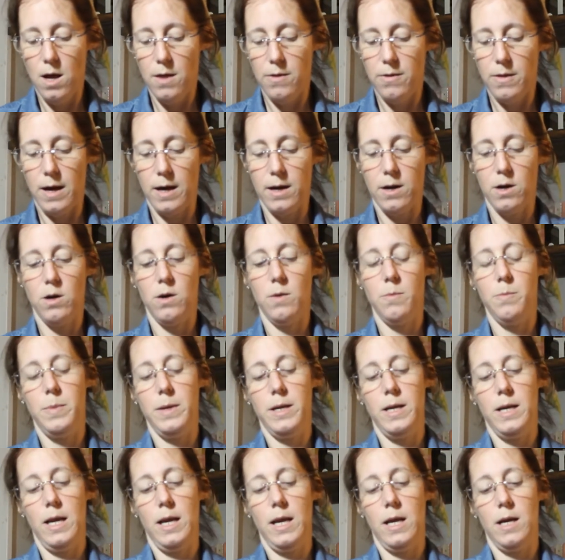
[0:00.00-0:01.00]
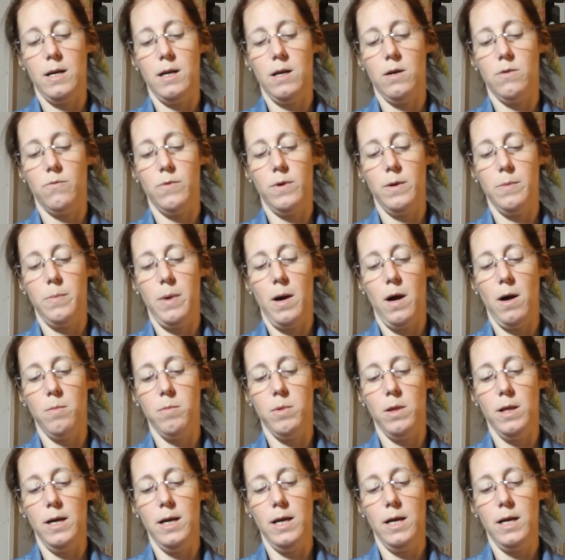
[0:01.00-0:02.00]
that are Banana
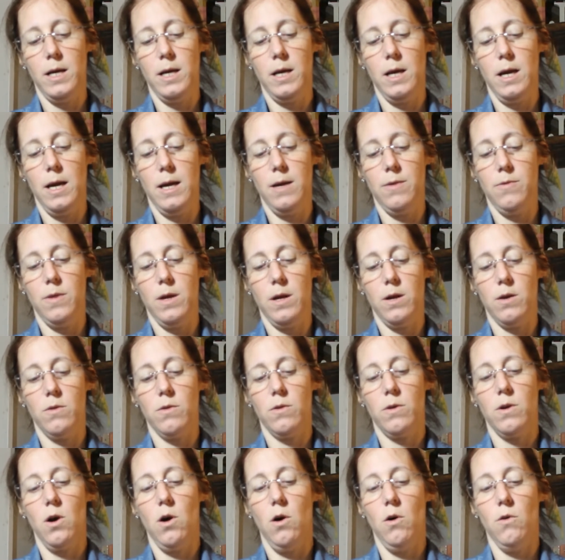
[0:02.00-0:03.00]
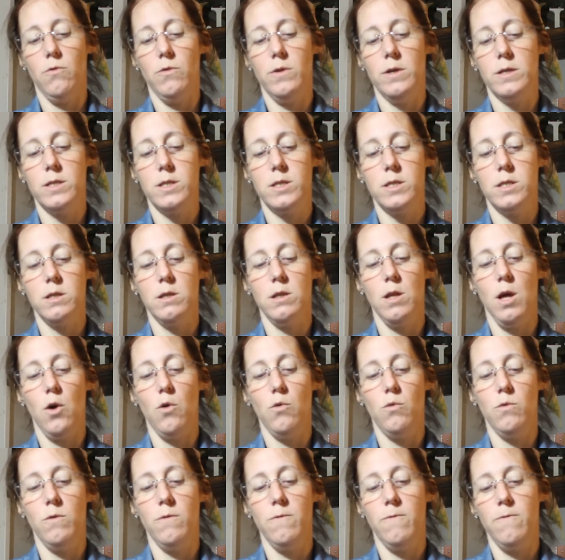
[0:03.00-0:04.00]
Republic, and they're called the
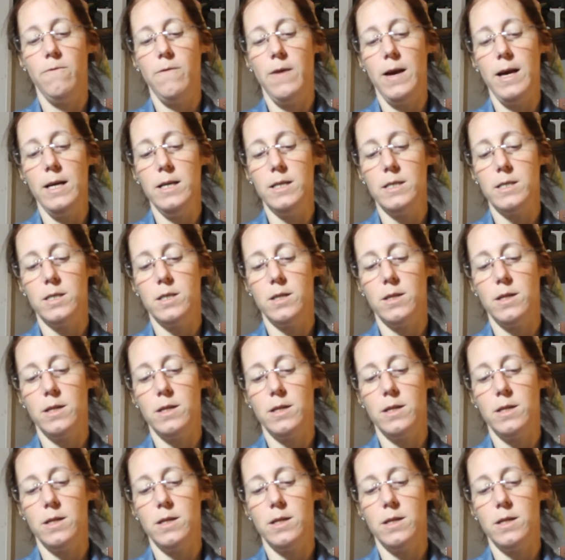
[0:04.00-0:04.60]
Sloan Fit.